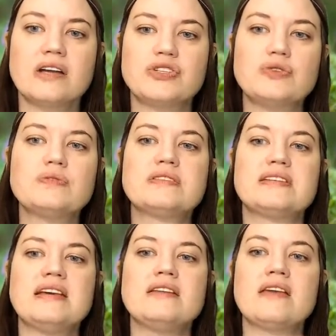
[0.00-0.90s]
to
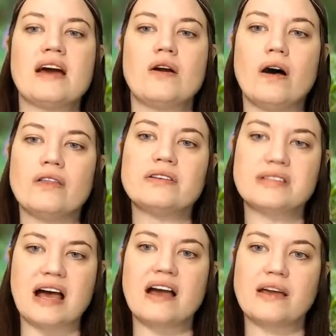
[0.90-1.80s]
see that all the
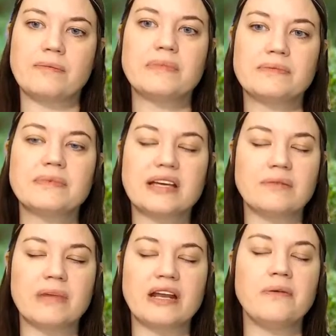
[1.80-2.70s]
time
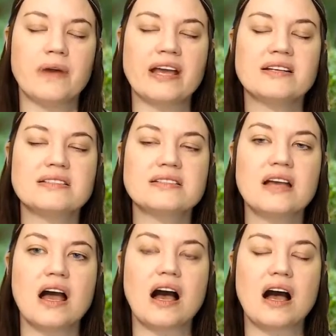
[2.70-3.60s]
in many ways.
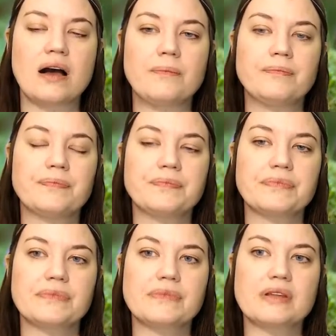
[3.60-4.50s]
I
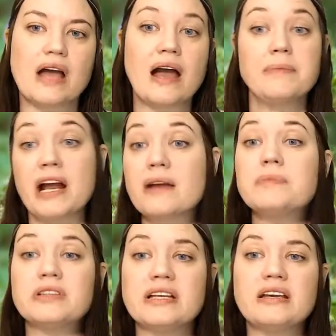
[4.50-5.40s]
mean, I
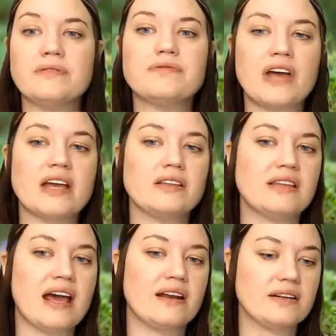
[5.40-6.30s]
believe
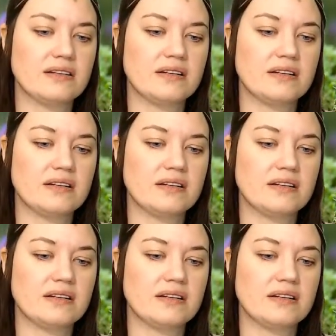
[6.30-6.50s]
that